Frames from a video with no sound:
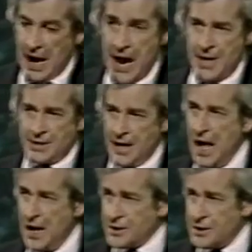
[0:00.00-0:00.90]
"Aunt
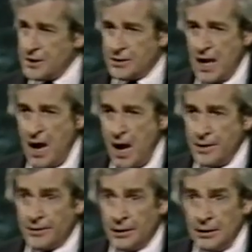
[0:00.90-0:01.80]
Alice is
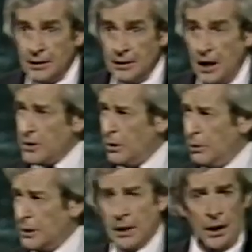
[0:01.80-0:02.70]
dead." And they all
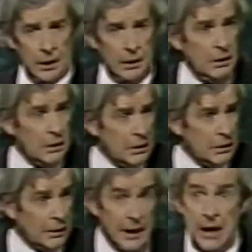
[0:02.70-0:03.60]
went,
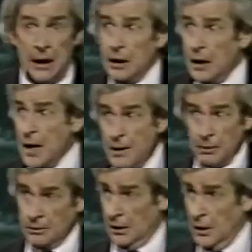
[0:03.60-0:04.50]
"Oh,
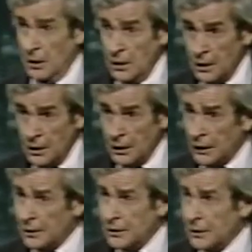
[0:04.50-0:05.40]
Simon, oh."
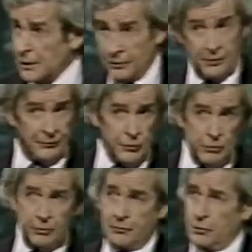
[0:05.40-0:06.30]
So the
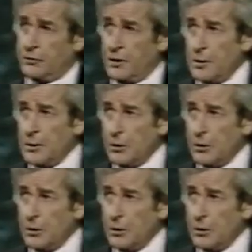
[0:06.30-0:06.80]
funeral was Tuesday, there'd be